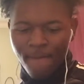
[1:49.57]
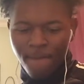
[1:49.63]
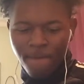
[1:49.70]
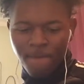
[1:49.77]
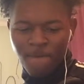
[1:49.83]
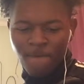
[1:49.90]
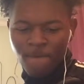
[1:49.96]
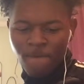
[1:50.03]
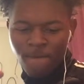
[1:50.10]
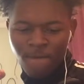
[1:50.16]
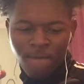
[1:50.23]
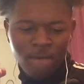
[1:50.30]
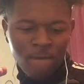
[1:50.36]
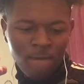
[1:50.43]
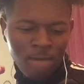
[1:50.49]

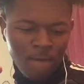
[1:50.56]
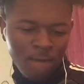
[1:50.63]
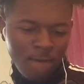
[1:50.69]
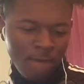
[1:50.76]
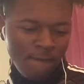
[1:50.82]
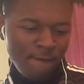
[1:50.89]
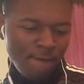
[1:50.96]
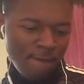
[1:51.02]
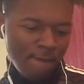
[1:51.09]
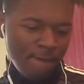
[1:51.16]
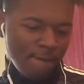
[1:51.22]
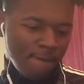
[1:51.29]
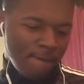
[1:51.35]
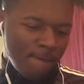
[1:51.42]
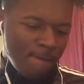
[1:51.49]

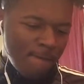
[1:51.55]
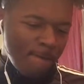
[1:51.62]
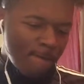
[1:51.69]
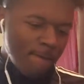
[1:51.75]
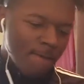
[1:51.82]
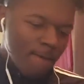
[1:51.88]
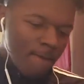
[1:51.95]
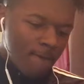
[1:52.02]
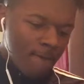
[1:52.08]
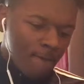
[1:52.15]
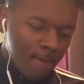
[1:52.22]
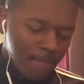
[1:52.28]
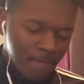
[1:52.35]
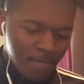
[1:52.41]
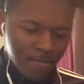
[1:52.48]

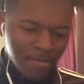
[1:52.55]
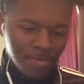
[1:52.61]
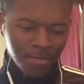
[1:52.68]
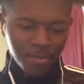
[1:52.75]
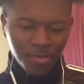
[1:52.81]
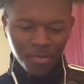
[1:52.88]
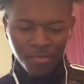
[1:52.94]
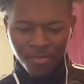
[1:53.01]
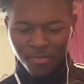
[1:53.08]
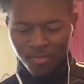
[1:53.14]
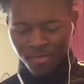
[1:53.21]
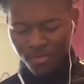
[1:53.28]
(silence)